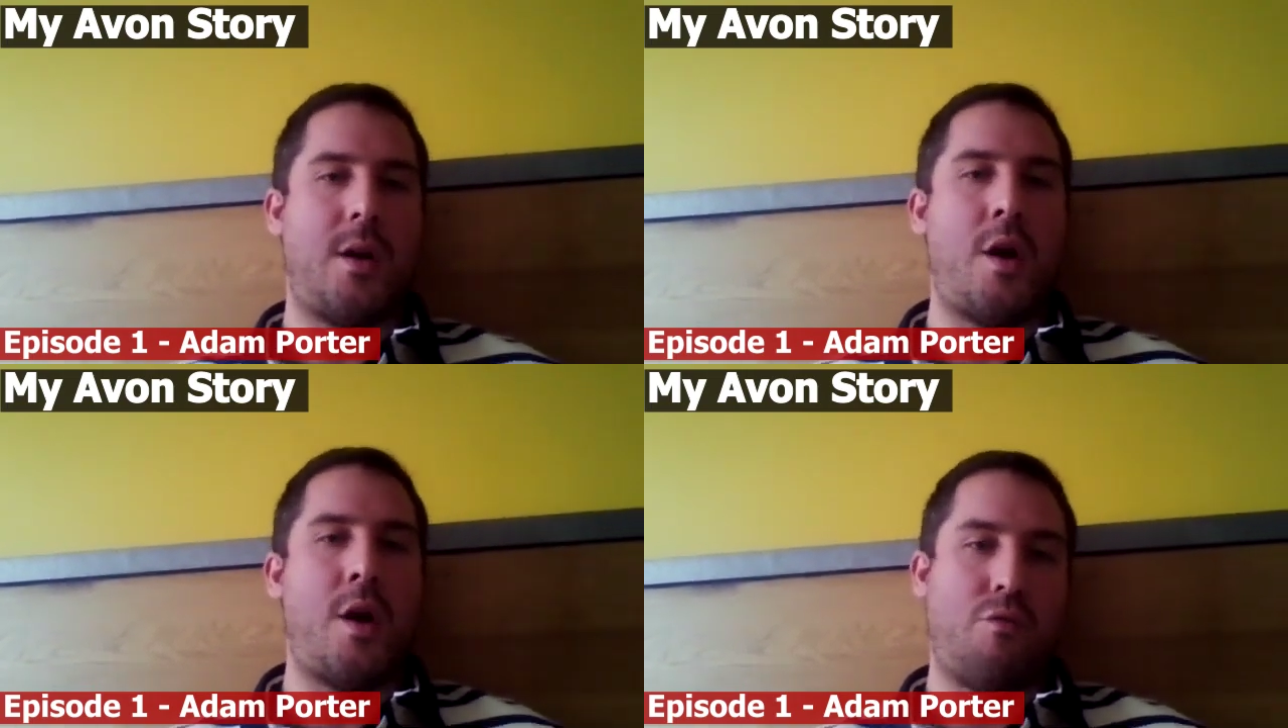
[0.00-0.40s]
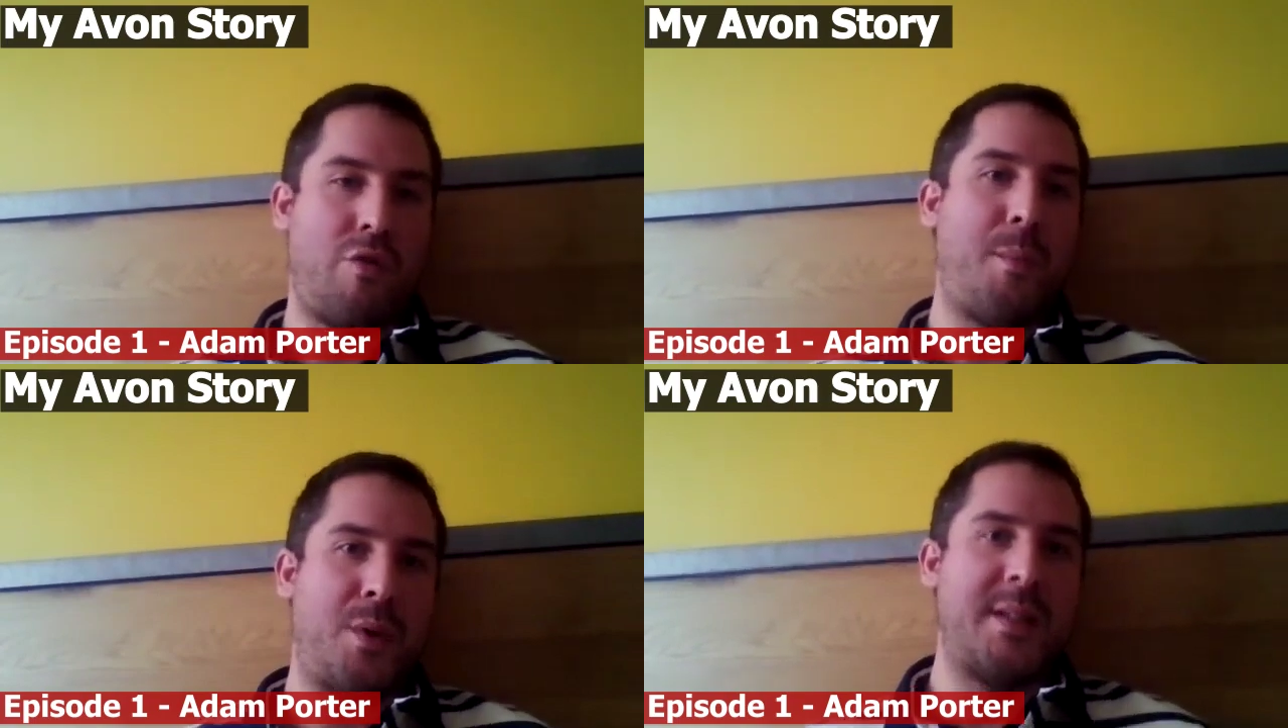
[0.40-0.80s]
aren't
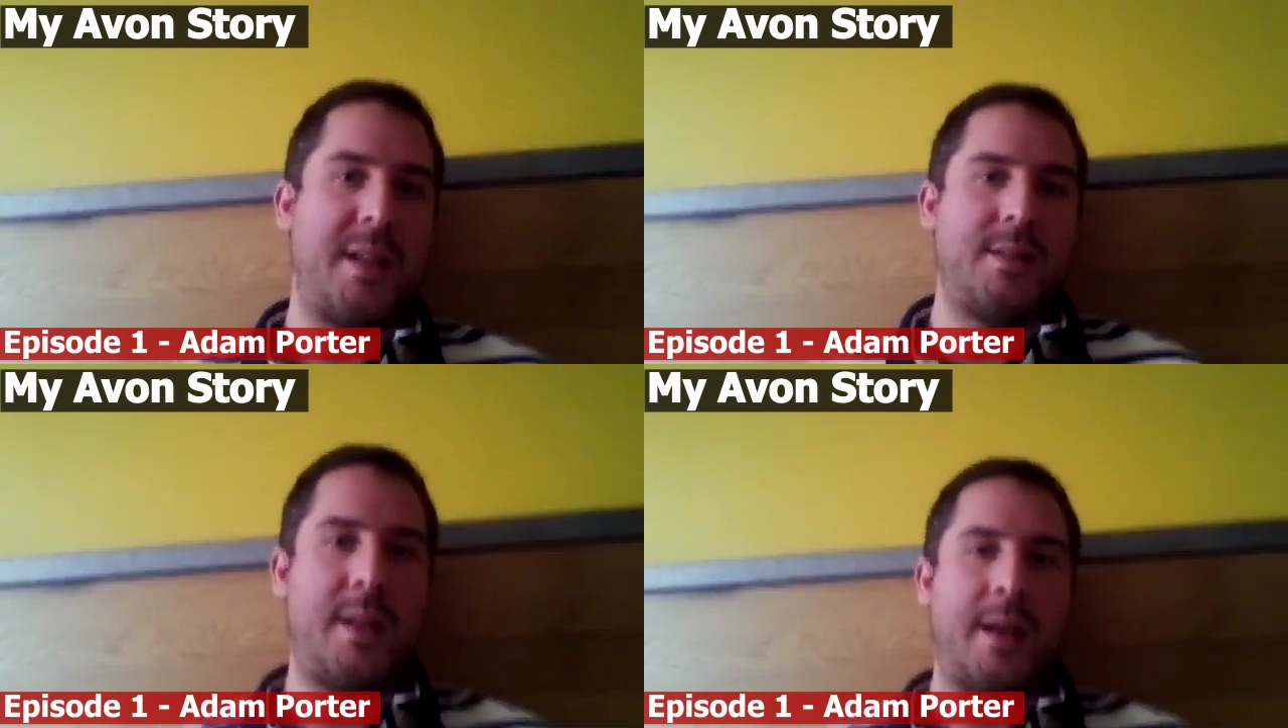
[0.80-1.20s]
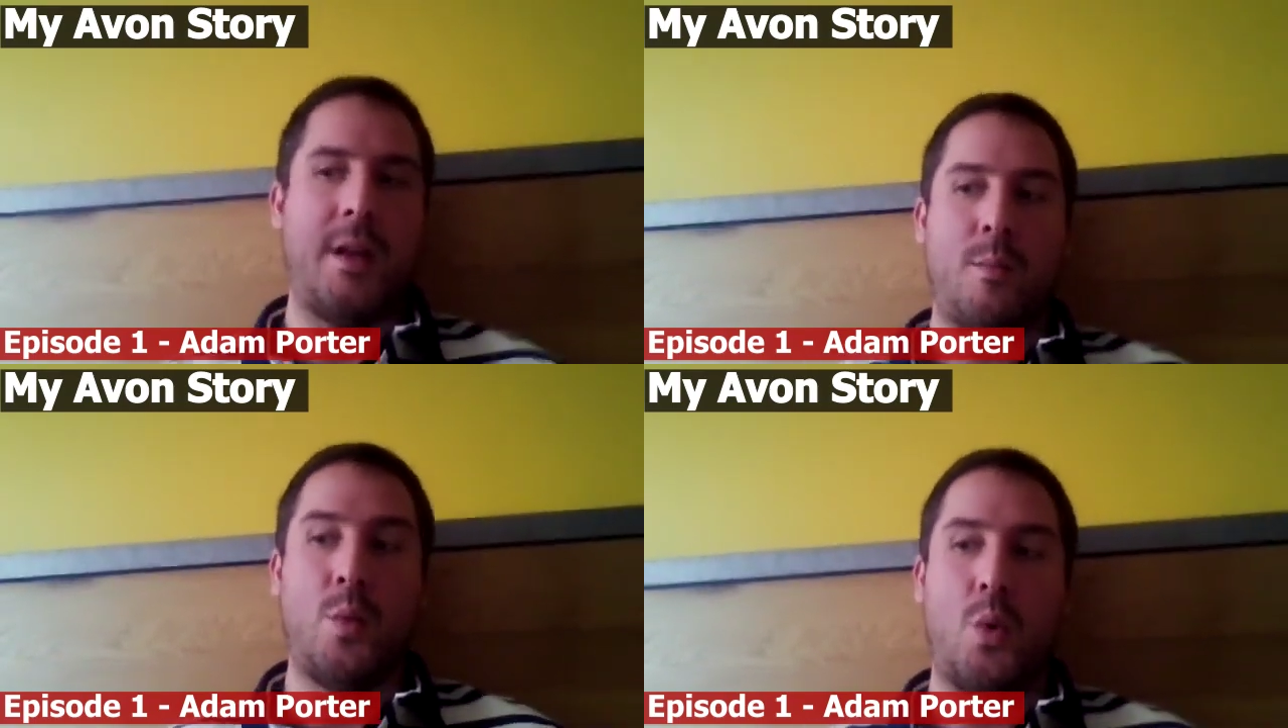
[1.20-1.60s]
representing
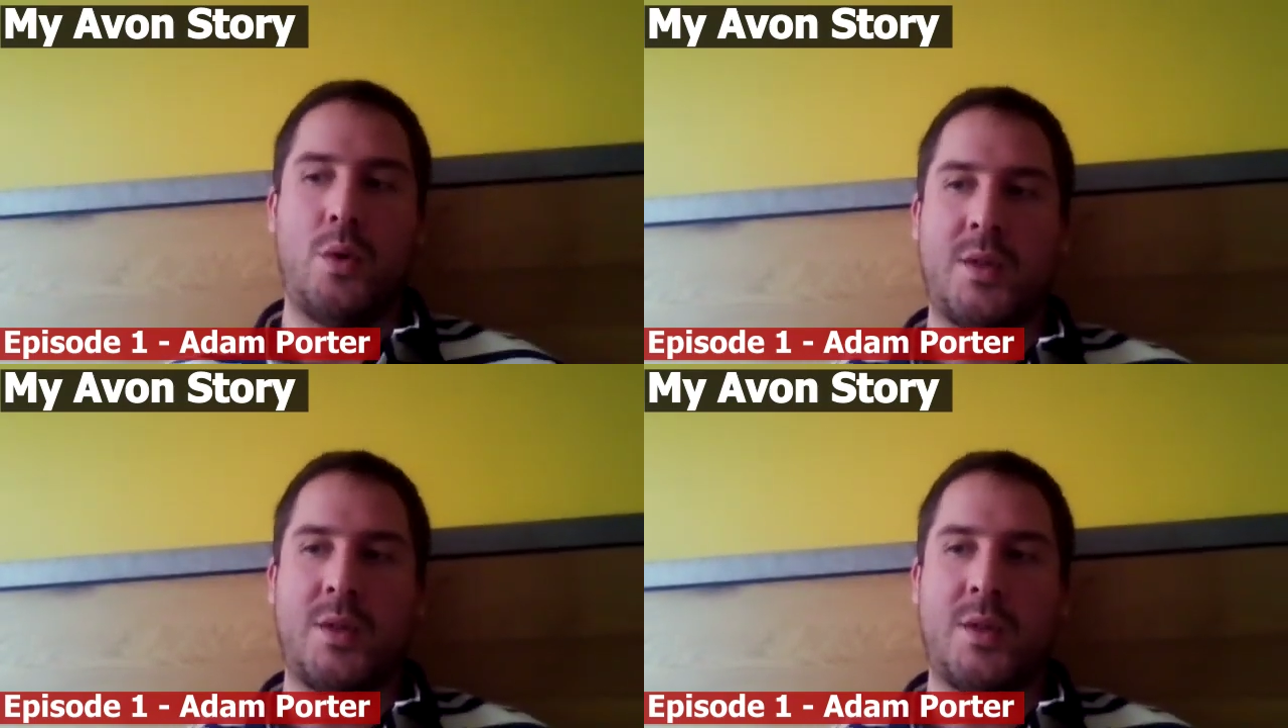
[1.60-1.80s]
anymore.